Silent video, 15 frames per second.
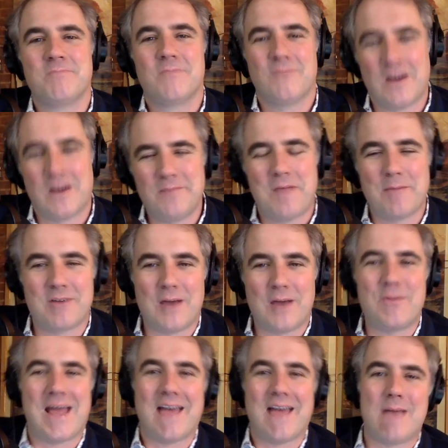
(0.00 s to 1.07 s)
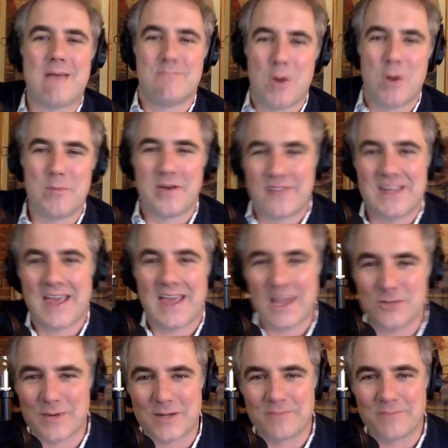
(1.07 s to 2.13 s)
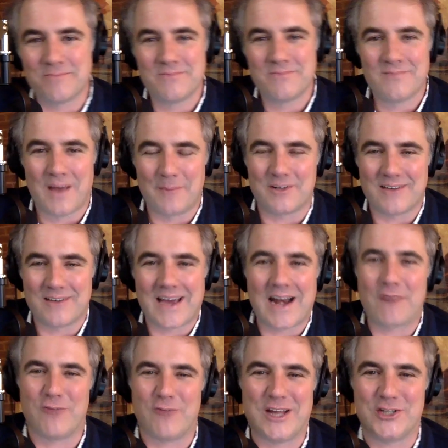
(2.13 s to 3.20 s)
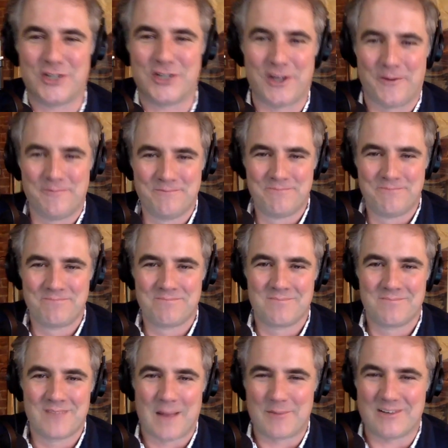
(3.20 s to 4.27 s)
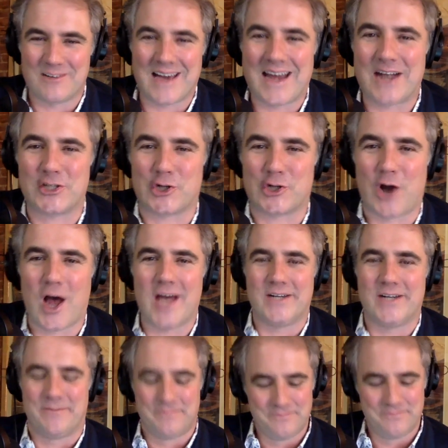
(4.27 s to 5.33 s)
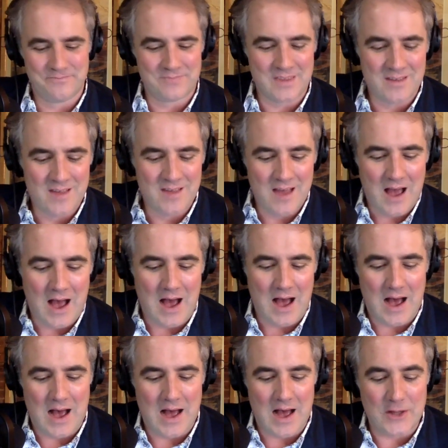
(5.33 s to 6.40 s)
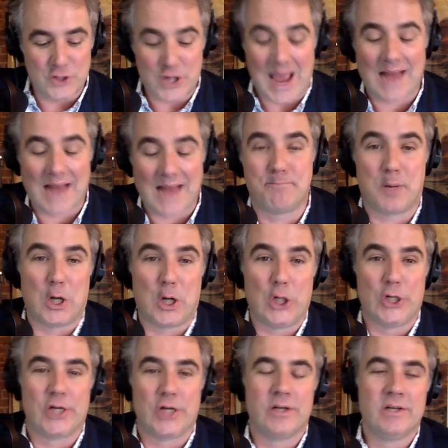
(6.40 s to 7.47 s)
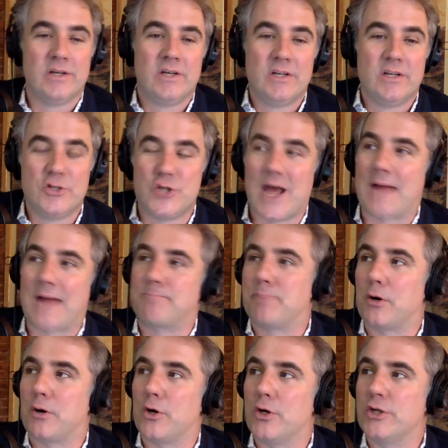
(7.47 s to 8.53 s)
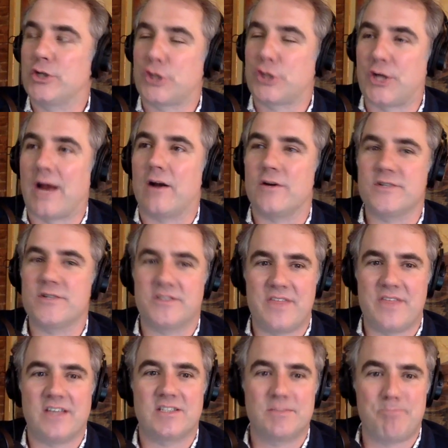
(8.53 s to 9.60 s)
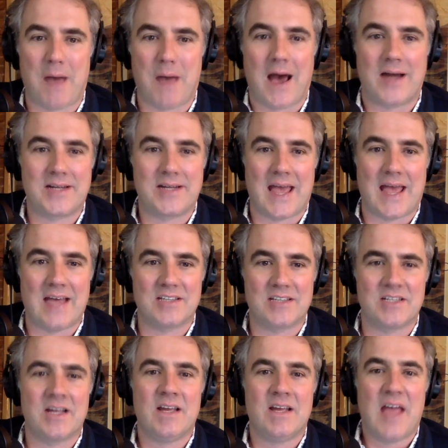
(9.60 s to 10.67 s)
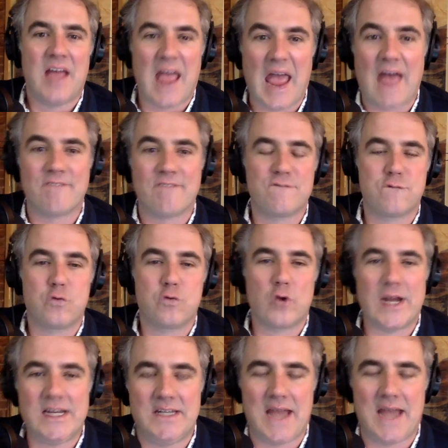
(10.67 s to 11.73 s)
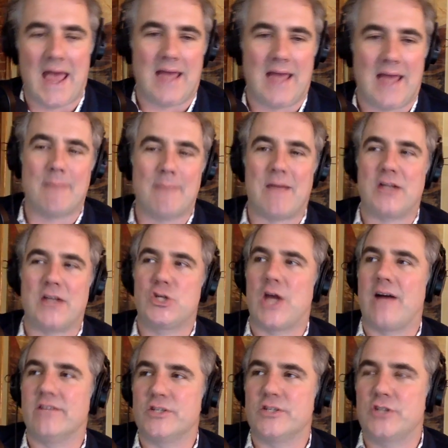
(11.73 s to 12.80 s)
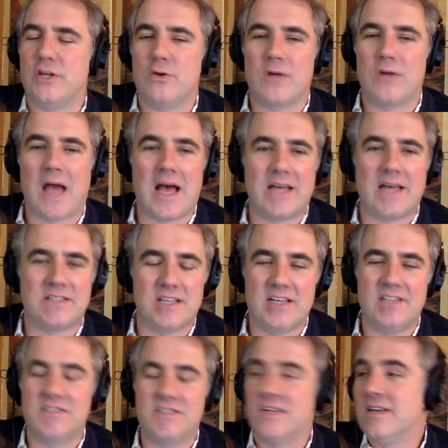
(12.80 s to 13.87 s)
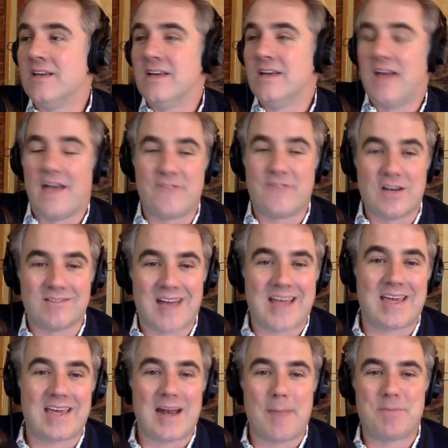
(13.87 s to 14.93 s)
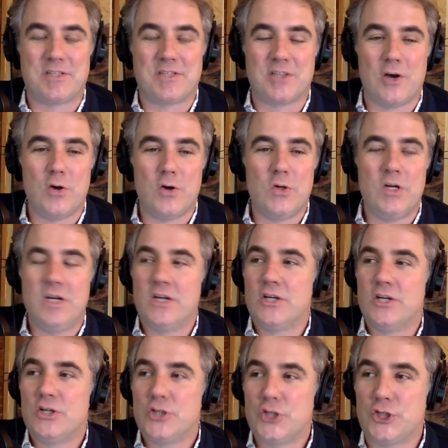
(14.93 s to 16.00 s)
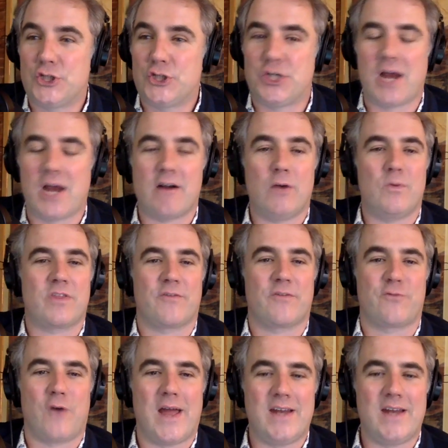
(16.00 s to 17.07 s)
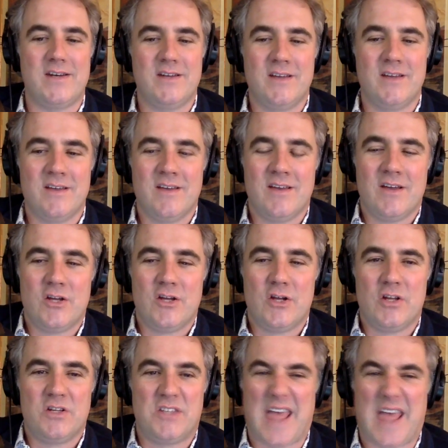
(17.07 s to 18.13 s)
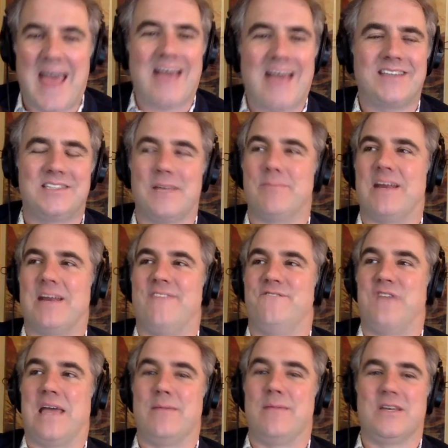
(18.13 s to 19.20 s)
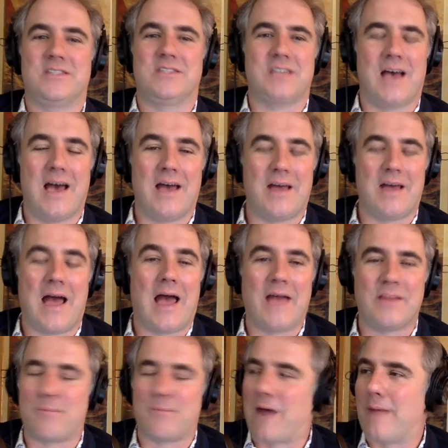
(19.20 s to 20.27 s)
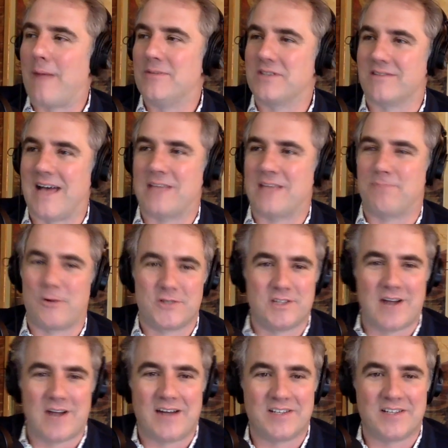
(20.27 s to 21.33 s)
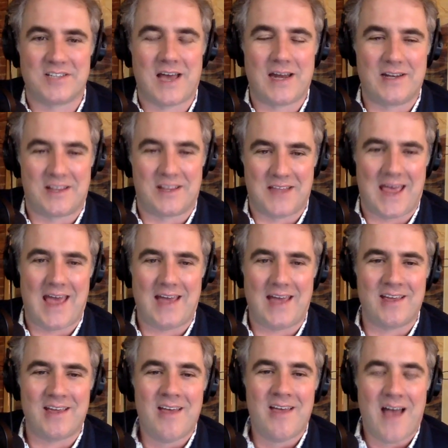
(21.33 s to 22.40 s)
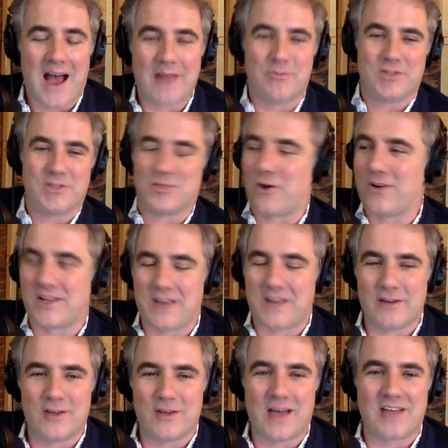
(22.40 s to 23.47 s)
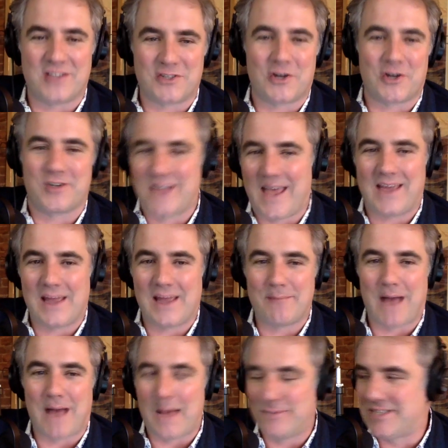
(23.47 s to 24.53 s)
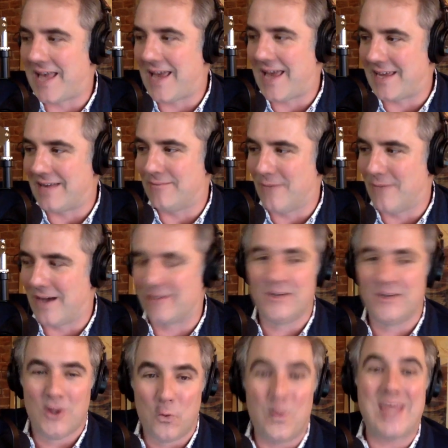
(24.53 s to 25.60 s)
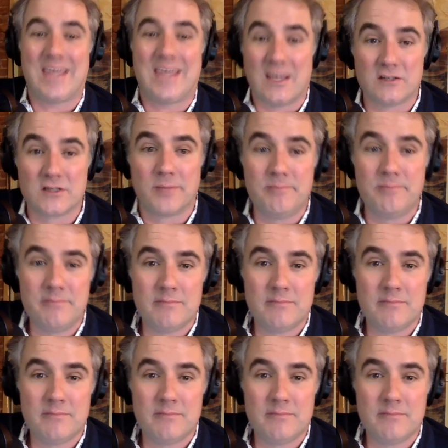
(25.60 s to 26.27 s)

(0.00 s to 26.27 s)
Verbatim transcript: Well, I'm glad we had that moment of engagement. I'm glad I reached you. I'm glad I tried. Uh, Jack Bird. Jack Bird shares this podcast every day. And my challenge to you guys is if you like an episode, share it with a friend, tag somebody famous. I, I, the problem is the last person I decided to tag, I was starting to tell you guys to start tagging Bob Saget. And well, we killed him.